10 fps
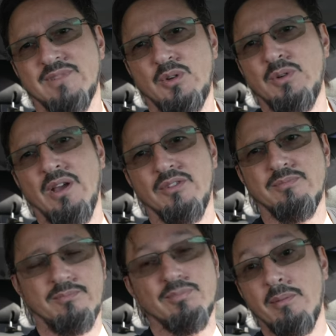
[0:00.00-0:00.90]
Who knows?
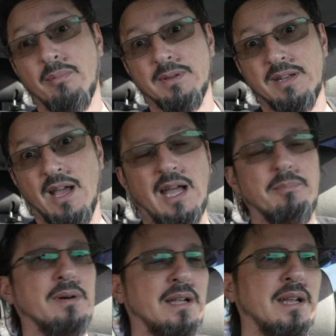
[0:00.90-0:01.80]
Probably
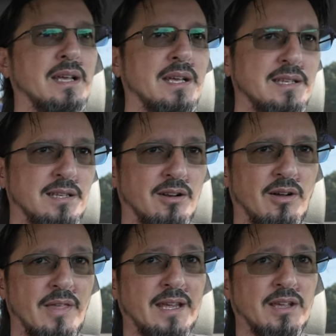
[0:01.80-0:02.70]
not, but you know
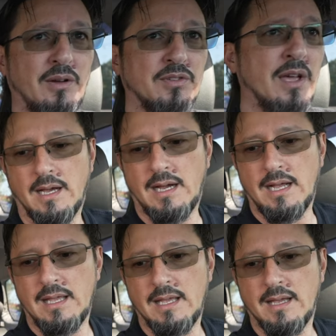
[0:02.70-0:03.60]
how that goes.
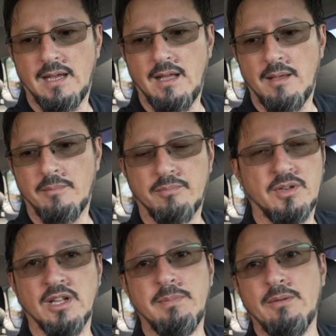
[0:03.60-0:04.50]
I, I am
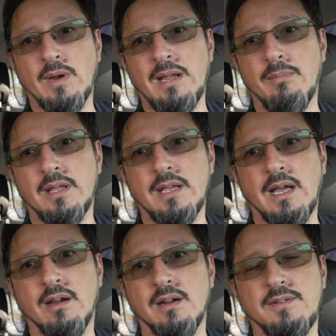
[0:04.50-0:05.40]
going to be rambling.
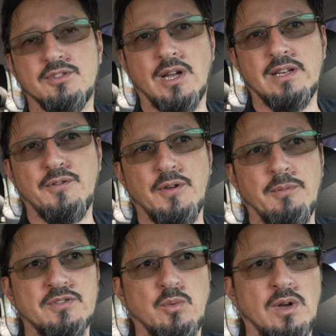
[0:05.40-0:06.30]
I already tried to film
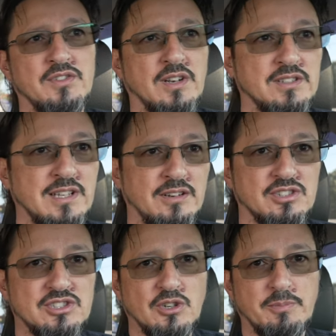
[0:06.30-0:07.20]
this once and it sounded
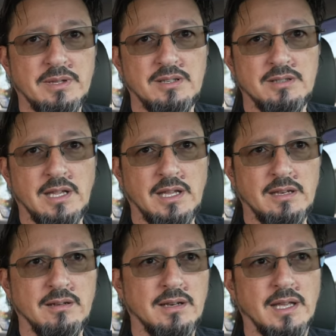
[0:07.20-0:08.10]
stupid and,
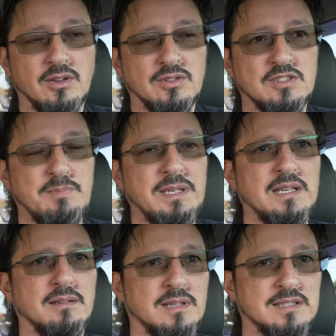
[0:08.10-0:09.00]
and I couldn't
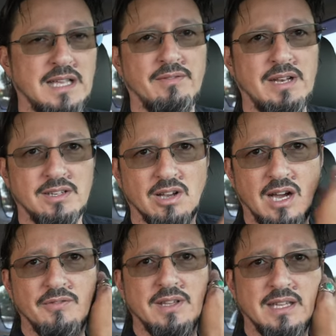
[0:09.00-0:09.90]
speak because I haven't had
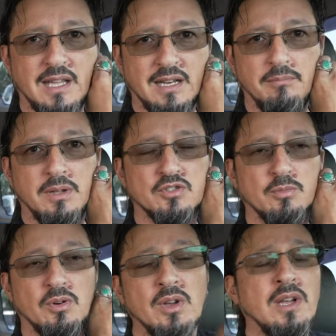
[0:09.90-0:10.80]
coffee and I'm miserable.